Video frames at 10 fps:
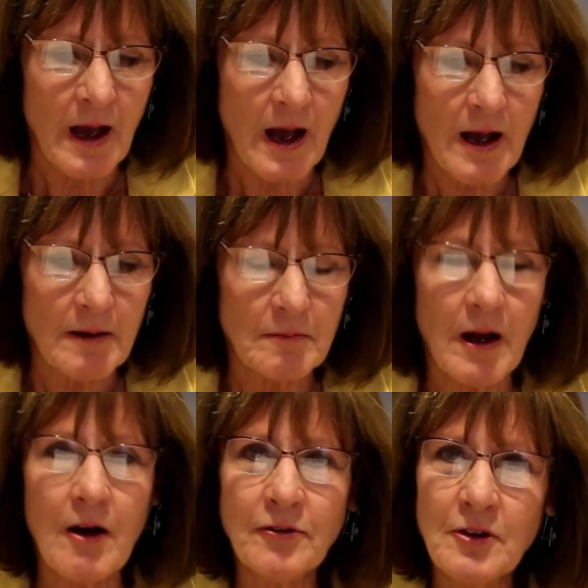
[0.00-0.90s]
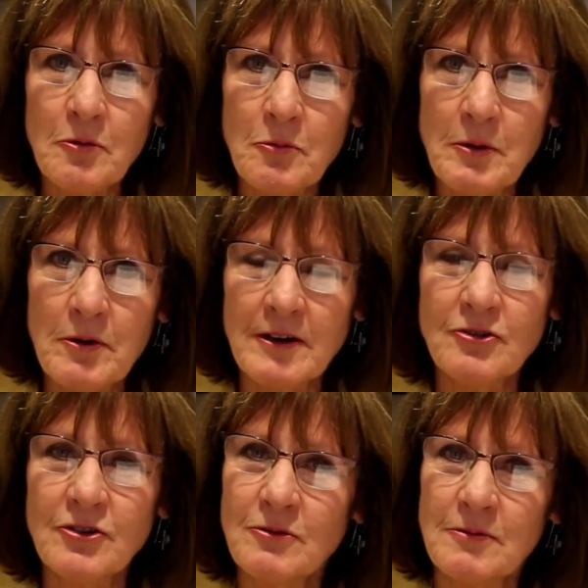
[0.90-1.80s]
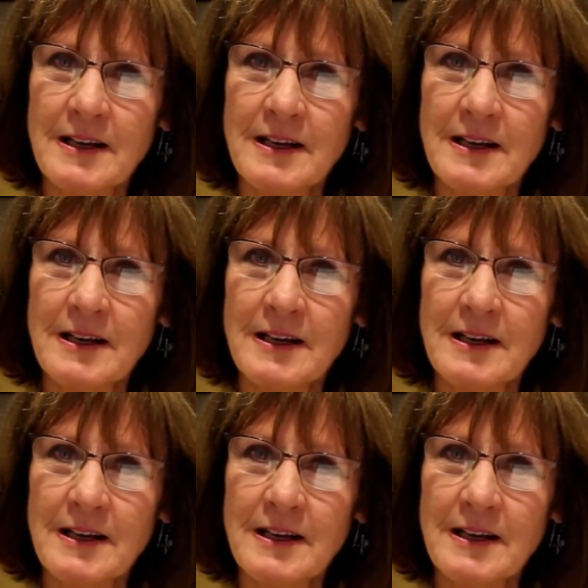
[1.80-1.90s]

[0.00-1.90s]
Also, we want to just